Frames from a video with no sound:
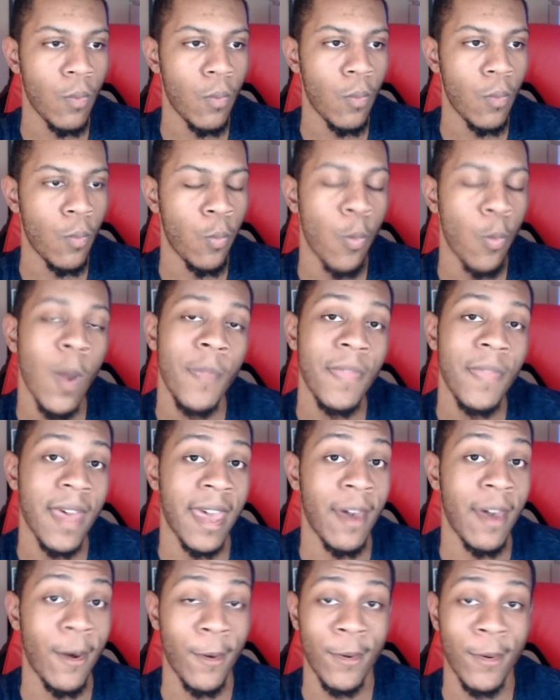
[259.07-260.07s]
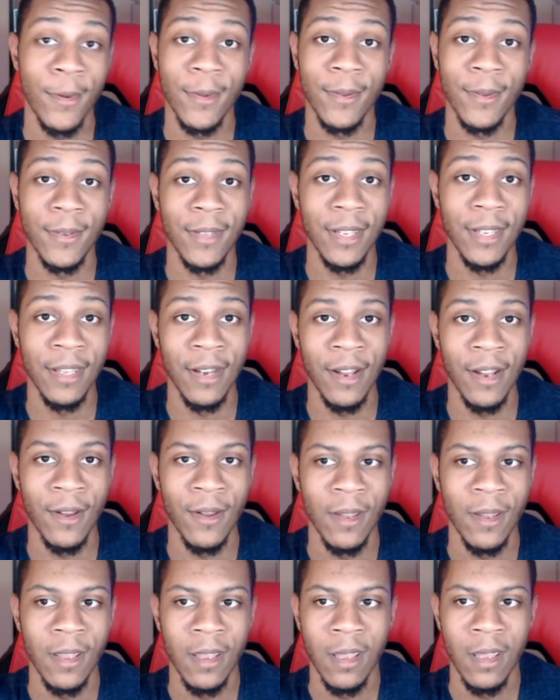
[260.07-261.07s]
What the hell, you know?
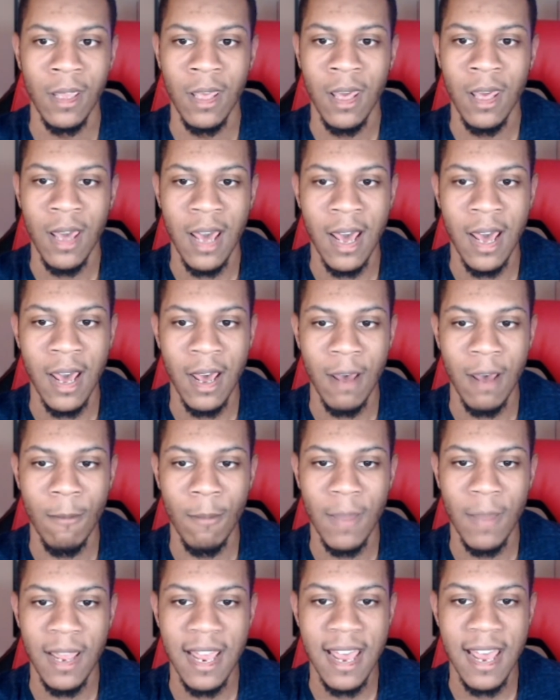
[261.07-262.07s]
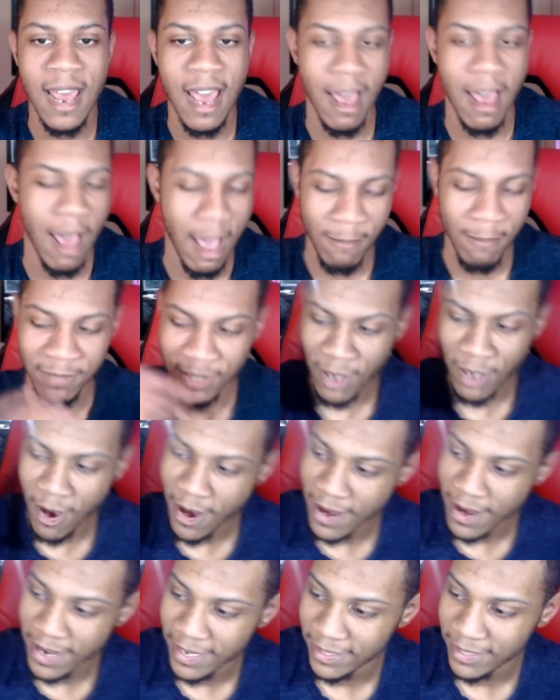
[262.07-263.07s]
Um, I'm
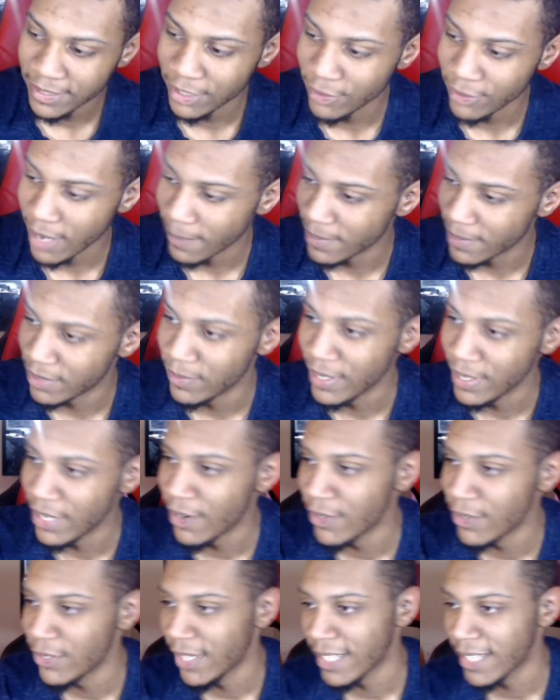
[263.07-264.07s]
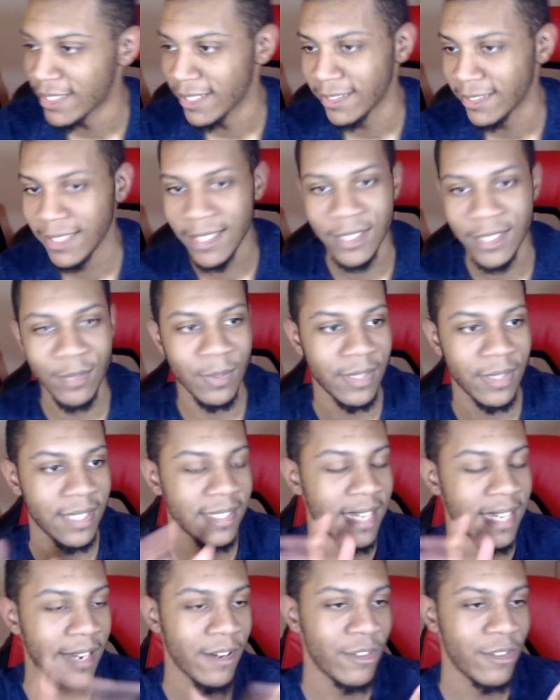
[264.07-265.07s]
sorry to drop this video on you guys like this with
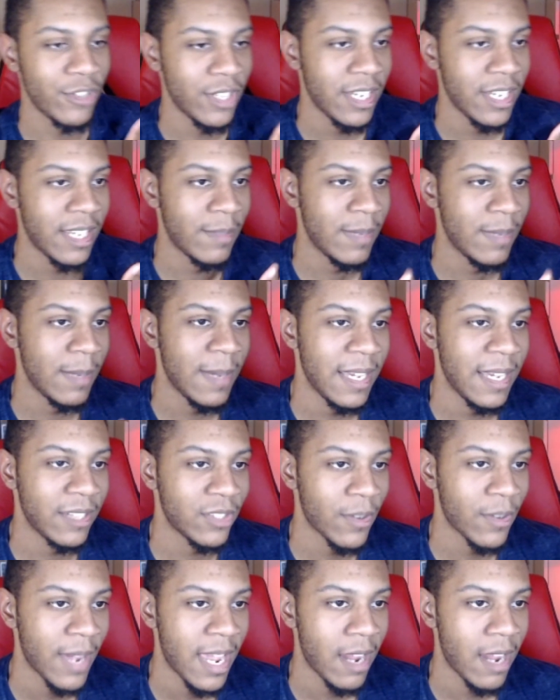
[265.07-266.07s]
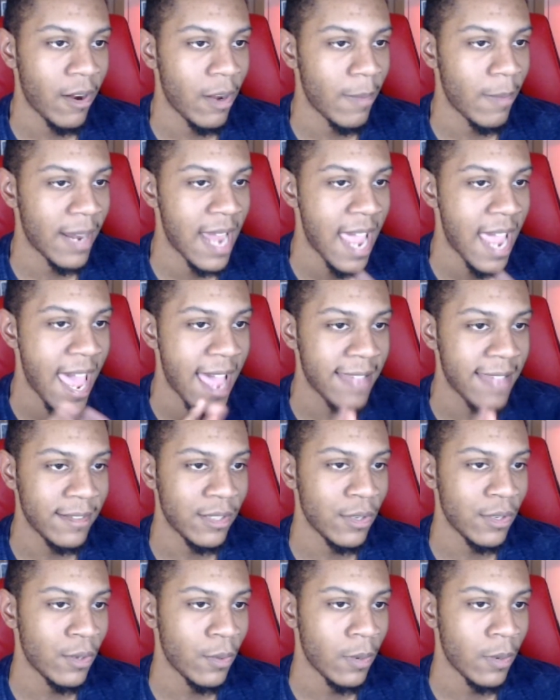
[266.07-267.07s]
this energy and me being so angry, but I had
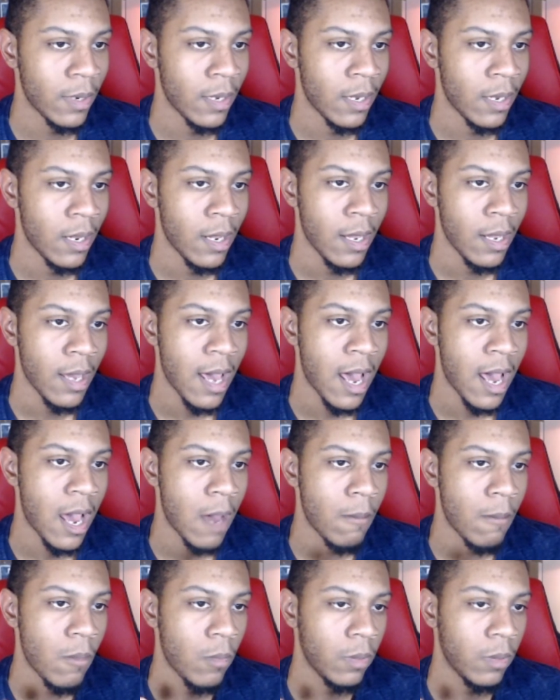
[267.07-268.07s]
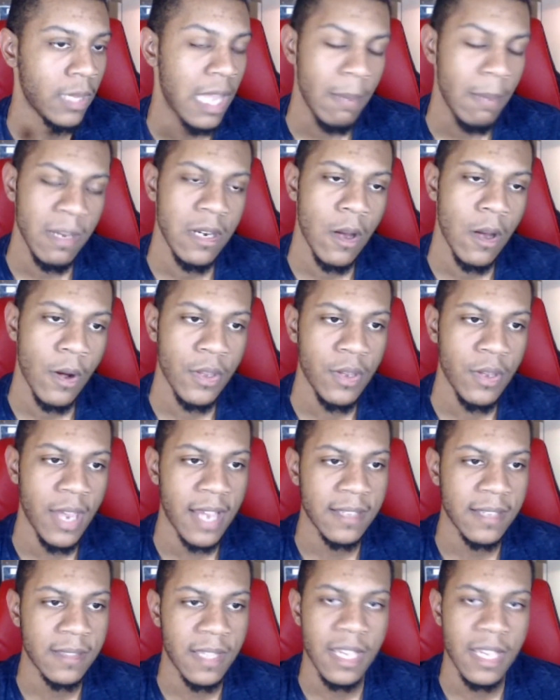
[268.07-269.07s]
to. Um, let me know what you
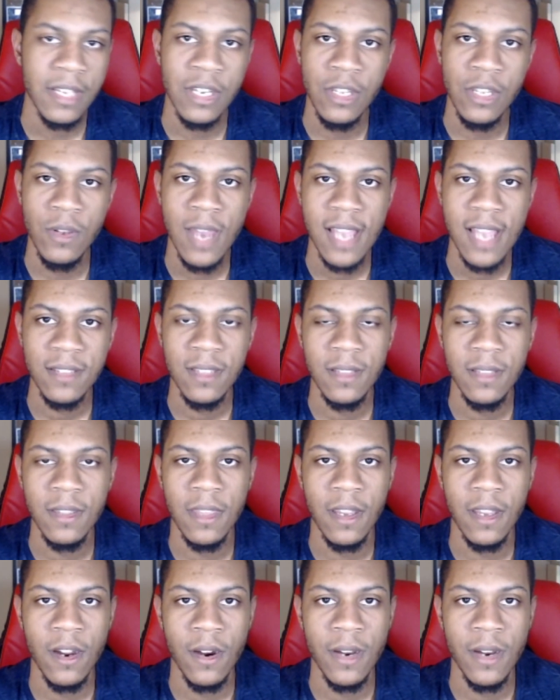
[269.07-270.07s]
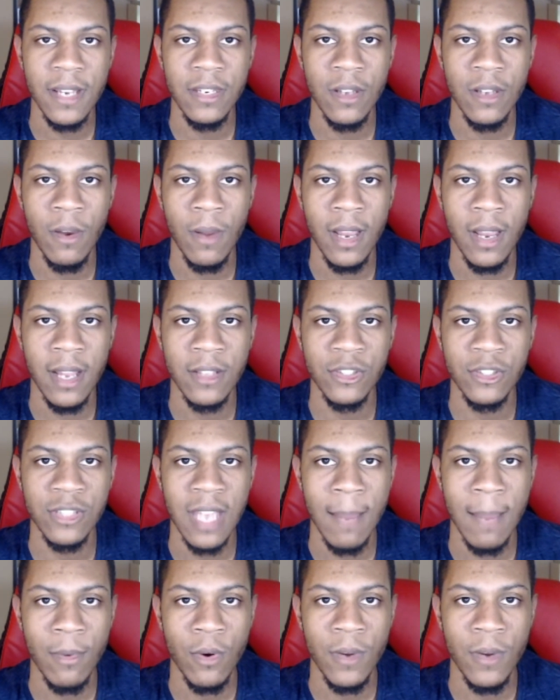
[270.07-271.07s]
guys think. Do you guys think that the current Dokkan
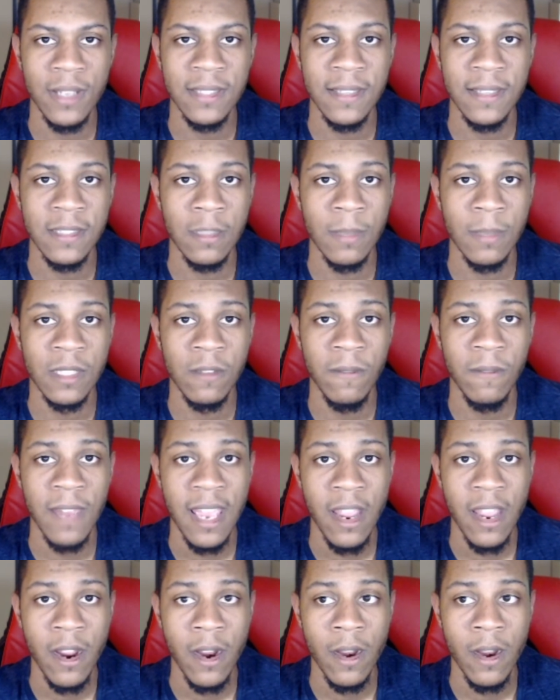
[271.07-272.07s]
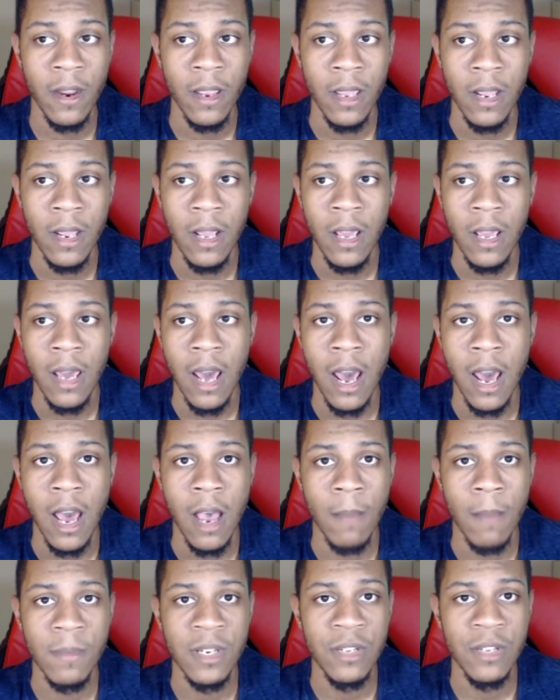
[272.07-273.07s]
shop coin system is fair?
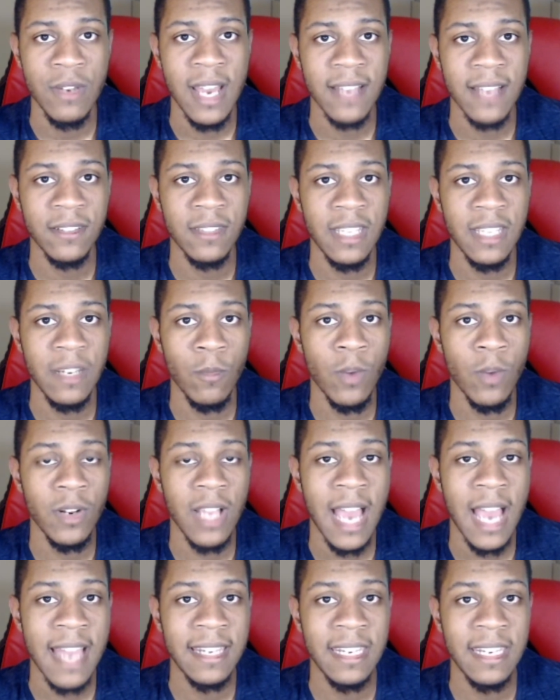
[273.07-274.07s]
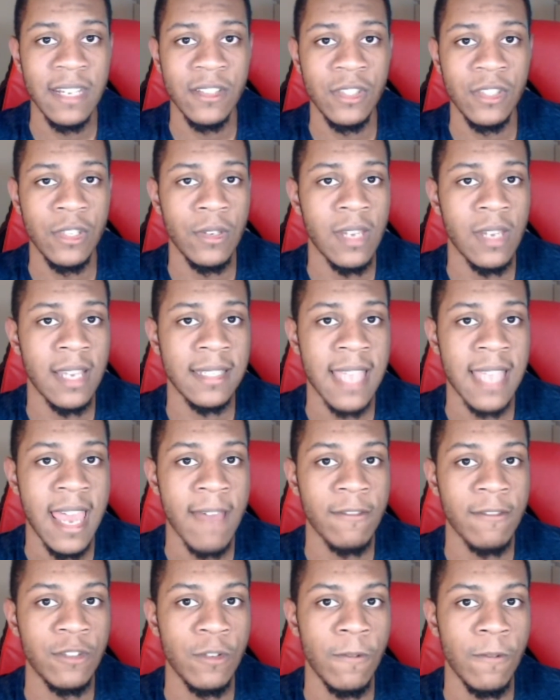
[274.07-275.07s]
Um, do you guys think what ideas do you guys
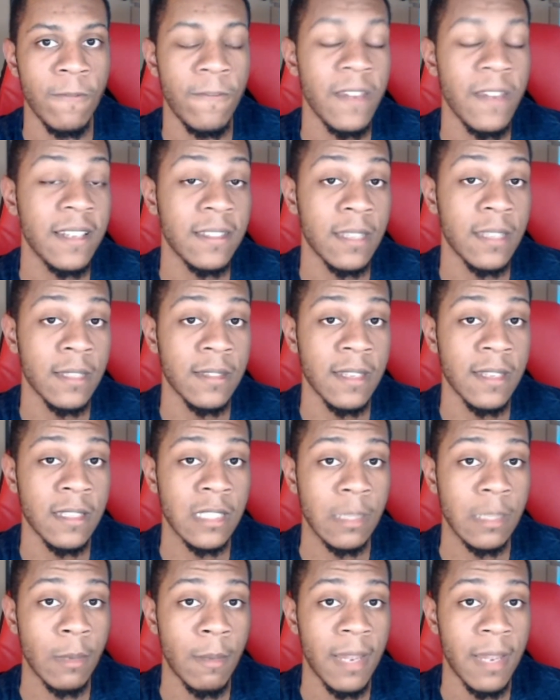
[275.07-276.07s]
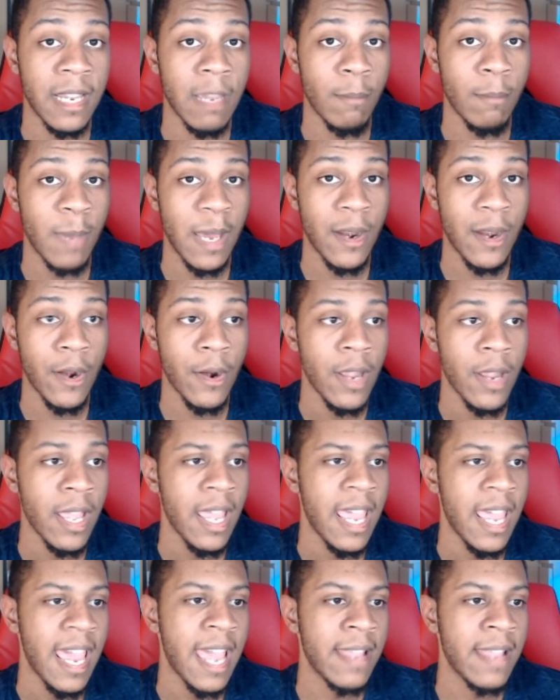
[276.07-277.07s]
have to fix the system or make it better?
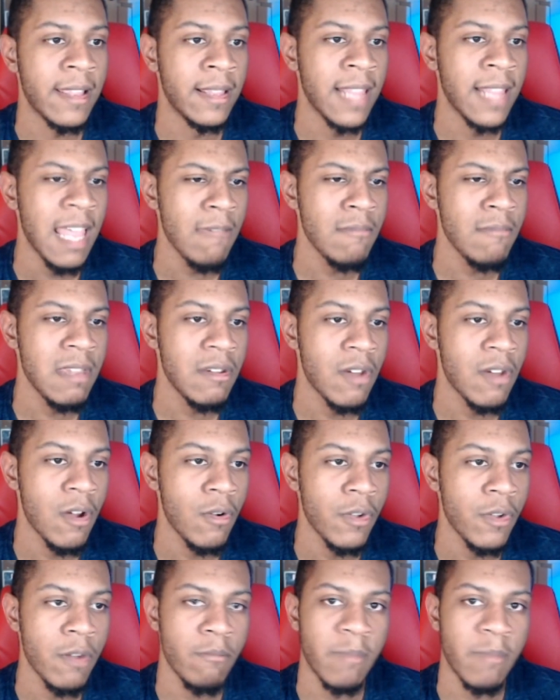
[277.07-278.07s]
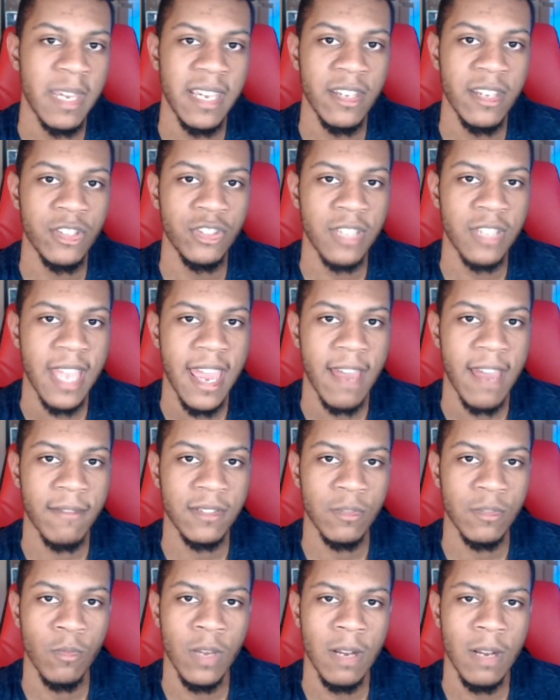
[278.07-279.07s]
And let me know your biggest
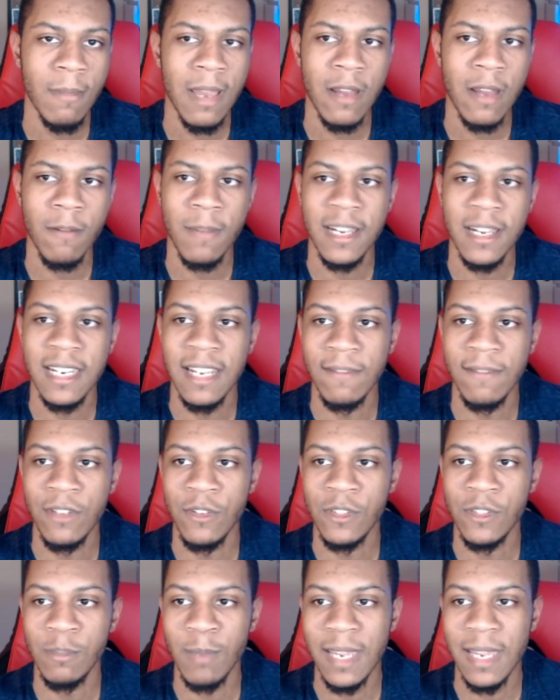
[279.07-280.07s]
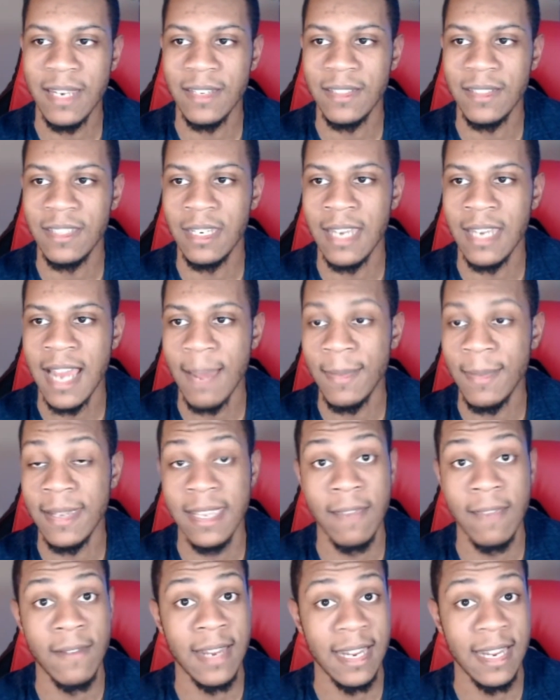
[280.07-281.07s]
shafts. What amount of money have you spent to not be
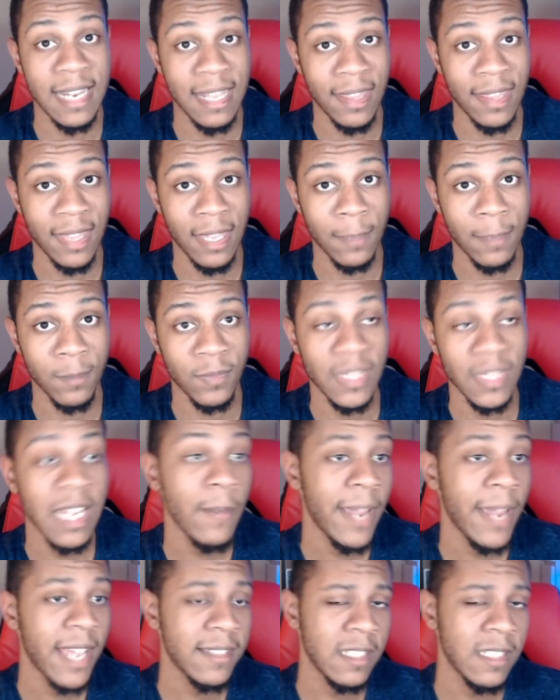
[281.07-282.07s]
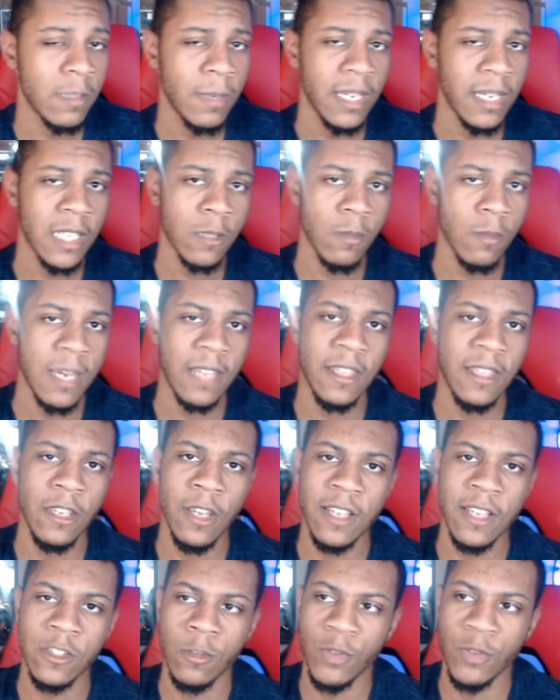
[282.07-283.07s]
given anything? Anyway, guys, this has been Gismo Thank
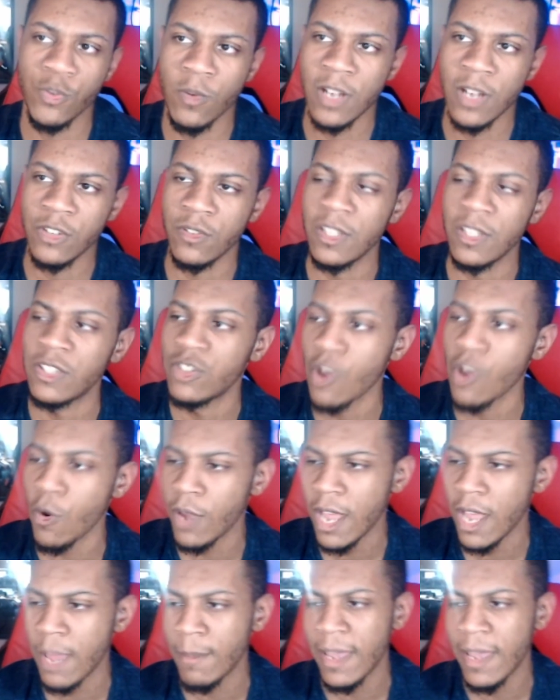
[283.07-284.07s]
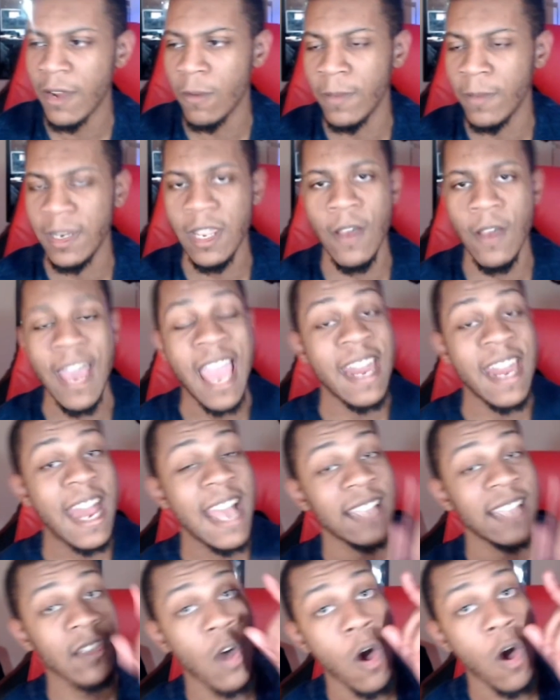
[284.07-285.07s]
you guys so much for watching this dope battle video. And
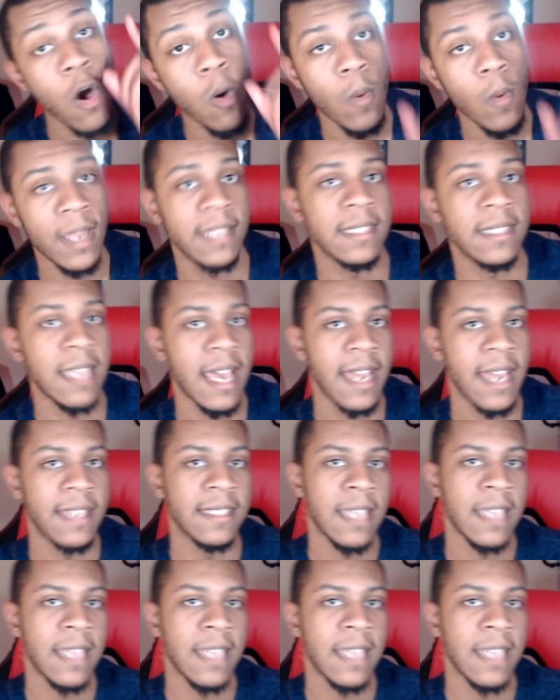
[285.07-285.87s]
as always, guys,